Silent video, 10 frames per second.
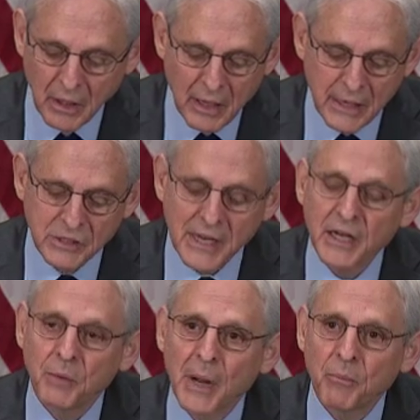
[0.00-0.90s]
I signed
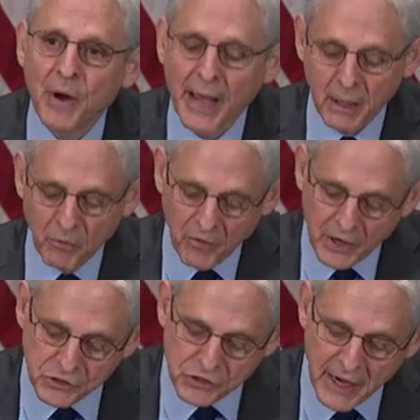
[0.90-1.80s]
a memorandum of
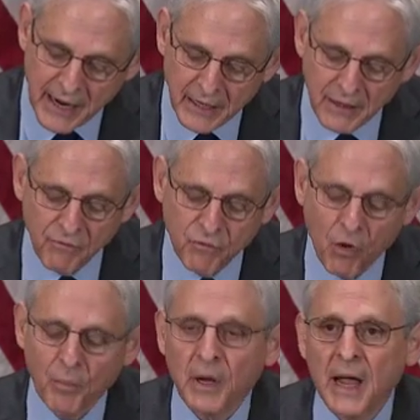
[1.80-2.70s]
understanding that
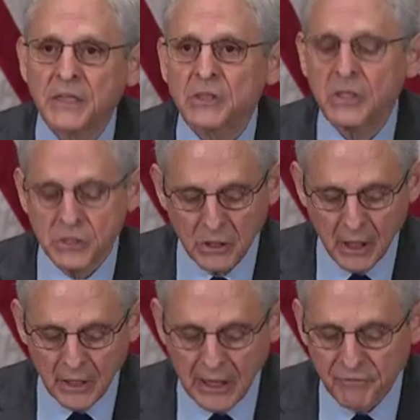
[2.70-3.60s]
formalizes
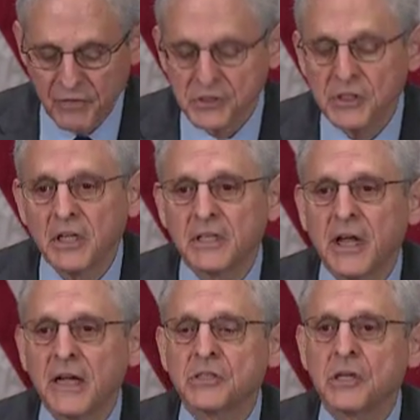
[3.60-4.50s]
and
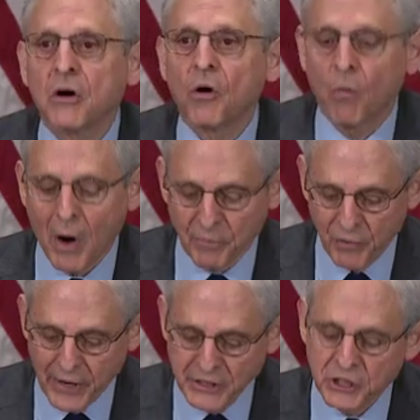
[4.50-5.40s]
facilitates our
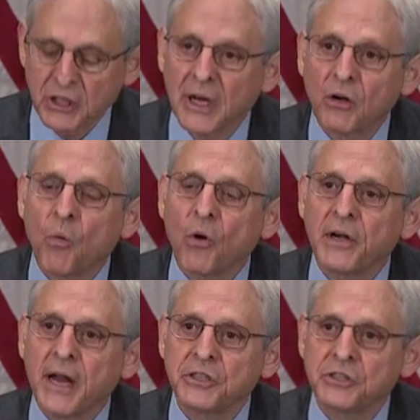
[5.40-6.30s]
cooperation and
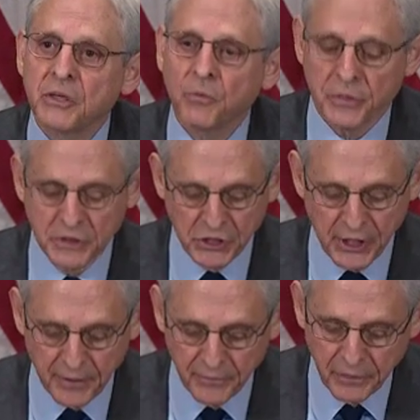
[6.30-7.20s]
coordination with the JIT.